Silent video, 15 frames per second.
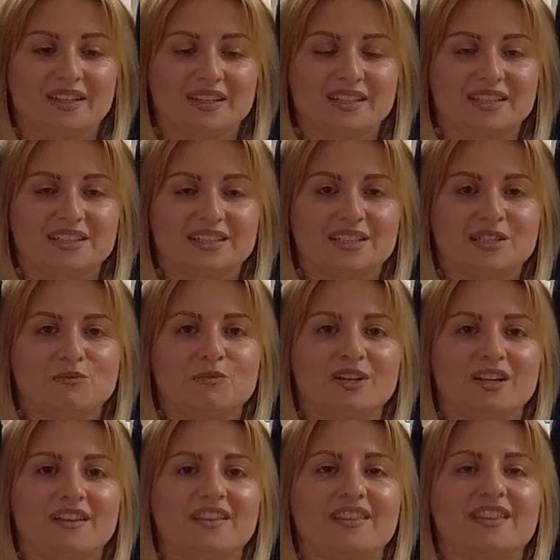Take a deep
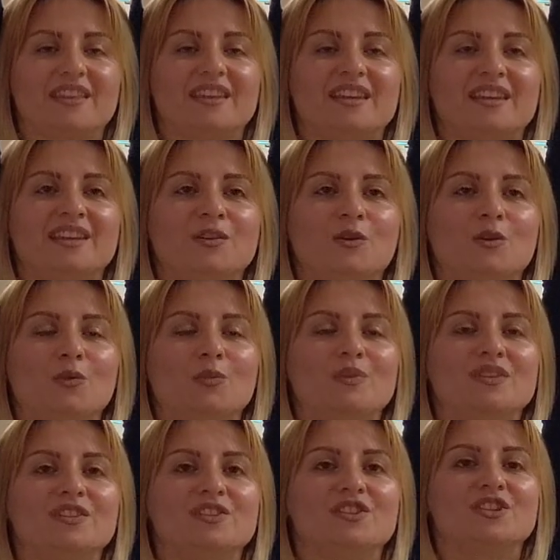breath in,
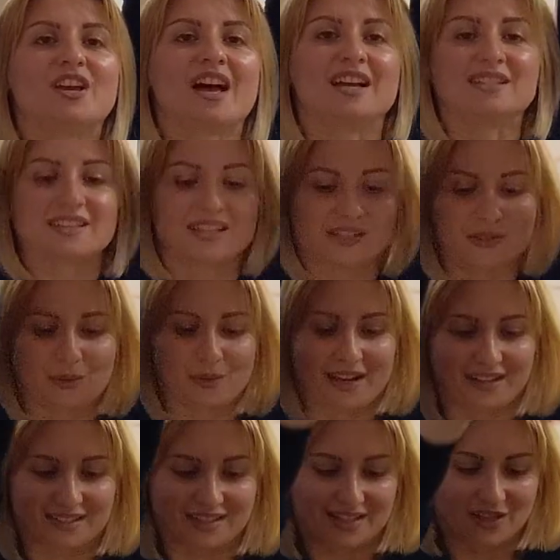open the chest as you
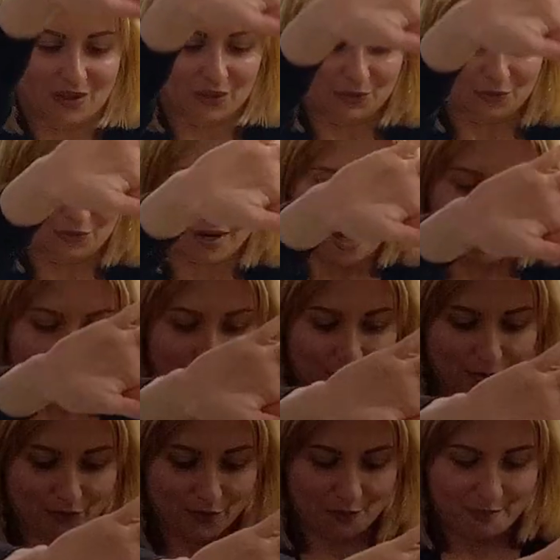exhale. Round
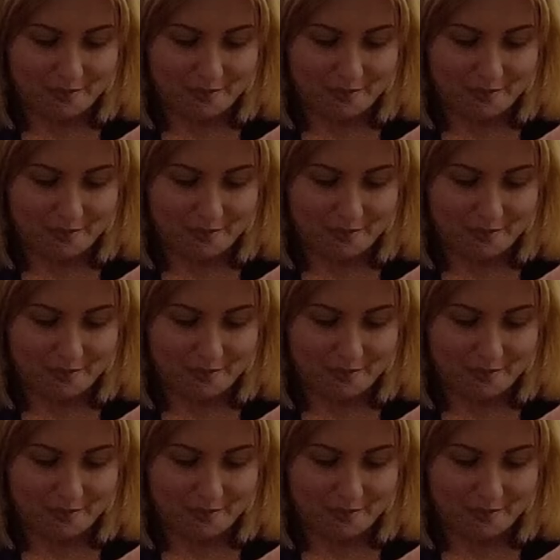through the